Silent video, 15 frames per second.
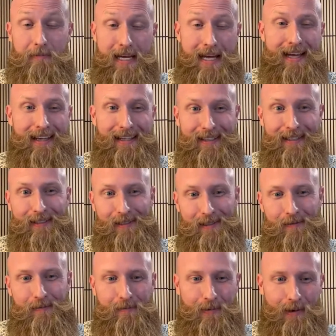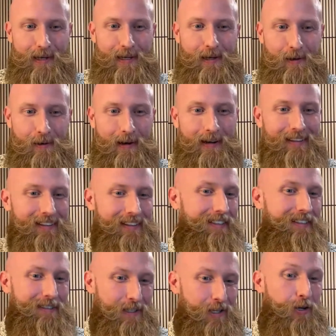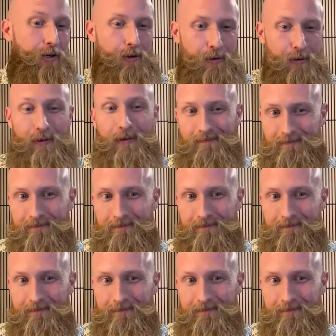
it's pretty quickly skewed